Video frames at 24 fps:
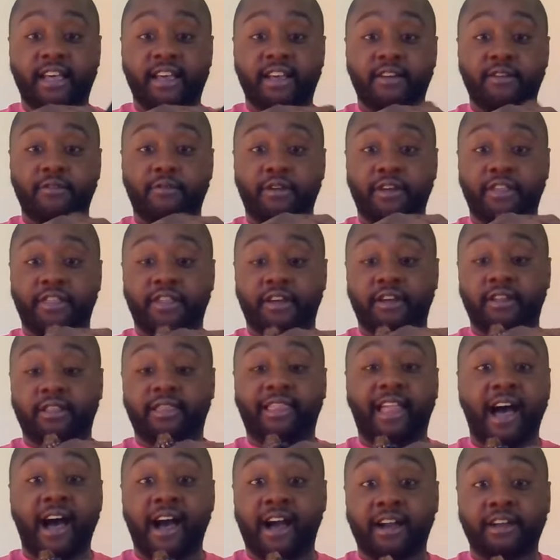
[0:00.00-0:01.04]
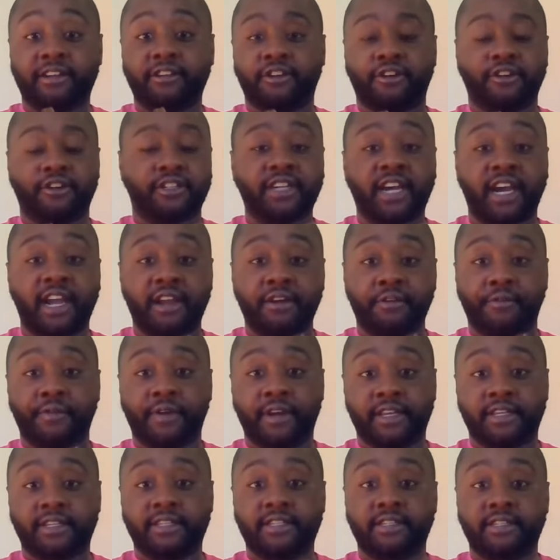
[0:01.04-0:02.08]
with a locked or tight
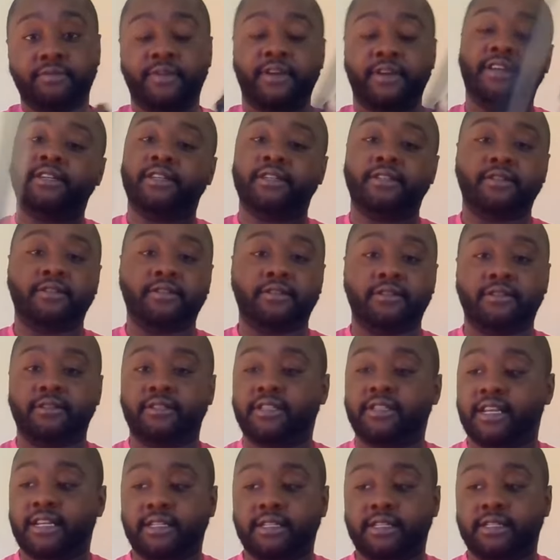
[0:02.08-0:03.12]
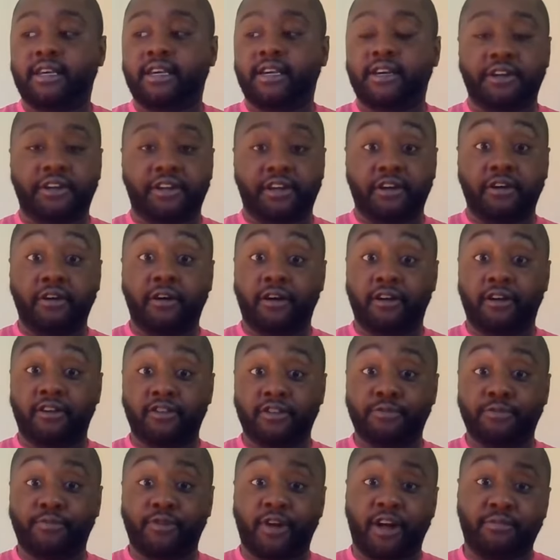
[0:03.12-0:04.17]
wrist because that's going to cause
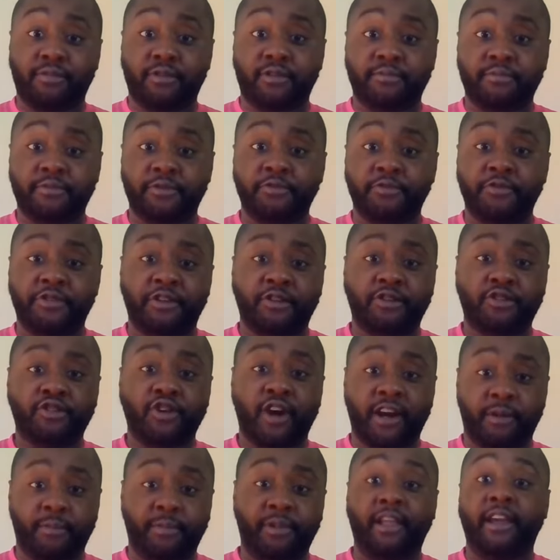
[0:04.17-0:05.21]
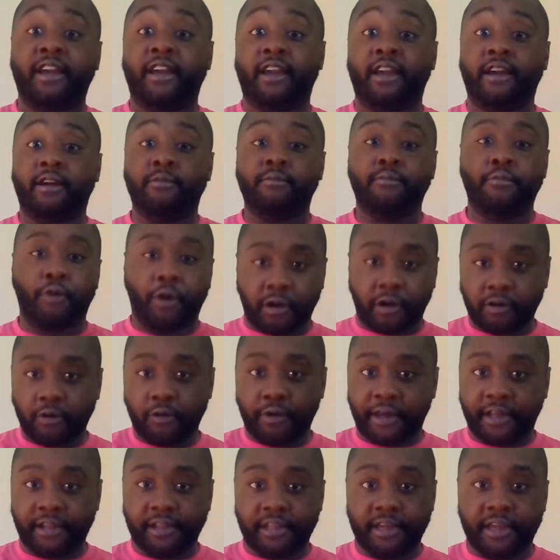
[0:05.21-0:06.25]
problems when you try to play more
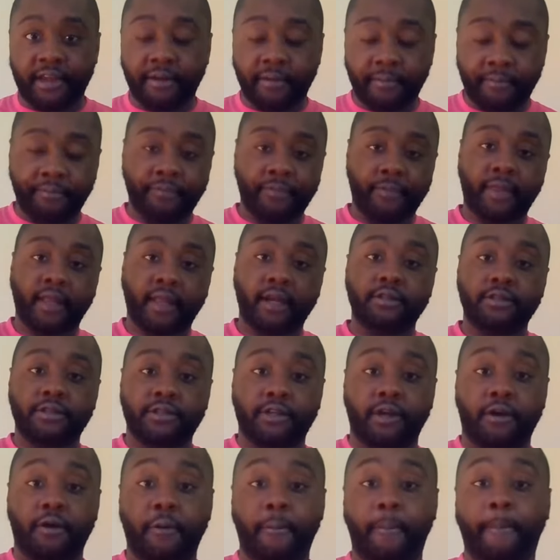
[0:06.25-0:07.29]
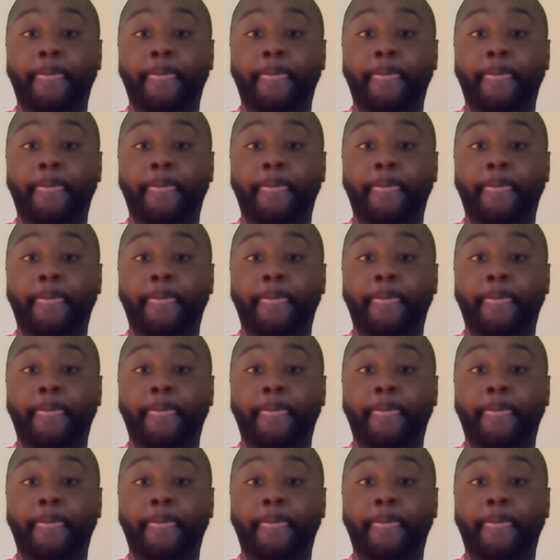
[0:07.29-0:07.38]
quickly. So,